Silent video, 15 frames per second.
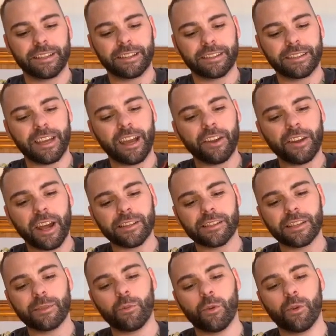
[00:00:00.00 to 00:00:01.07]
they are
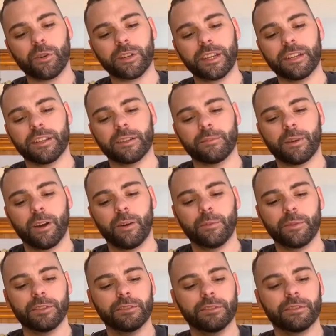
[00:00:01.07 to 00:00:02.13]
nicely worn in at the
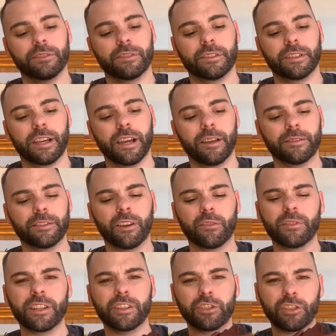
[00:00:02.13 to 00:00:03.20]
moment. Uh, not
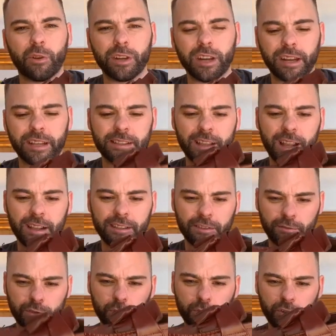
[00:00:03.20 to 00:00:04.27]
really showing any signs
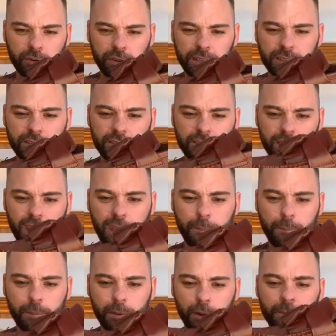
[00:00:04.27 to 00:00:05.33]
of good creases yet,
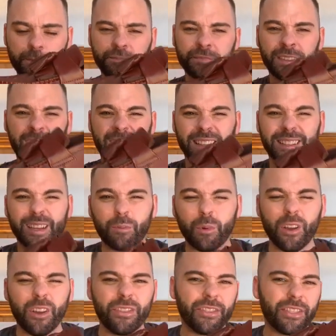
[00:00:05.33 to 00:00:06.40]
but they
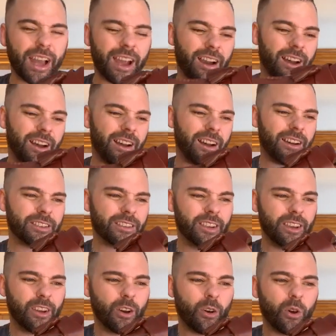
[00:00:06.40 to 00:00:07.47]
weren't that hard.
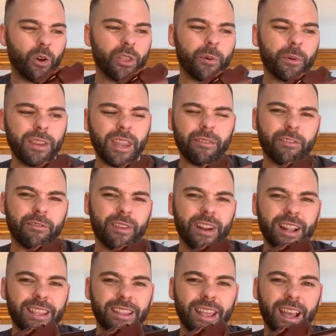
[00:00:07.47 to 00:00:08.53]
Or they were never
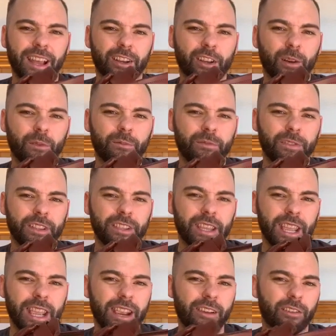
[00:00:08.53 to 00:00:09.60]
really that comfy. You
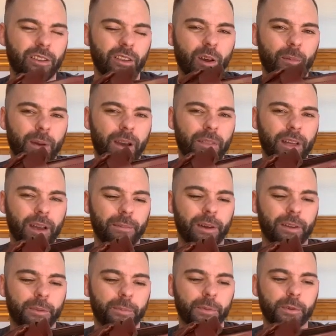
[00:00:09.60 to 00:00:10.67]
hear a lot about that about
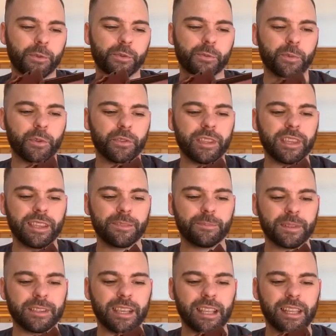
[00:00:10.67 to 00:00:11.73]
the boots, but these
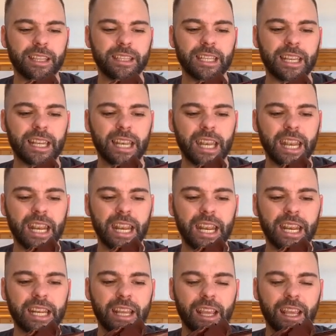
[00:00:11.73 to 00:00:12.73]
particularly didn't need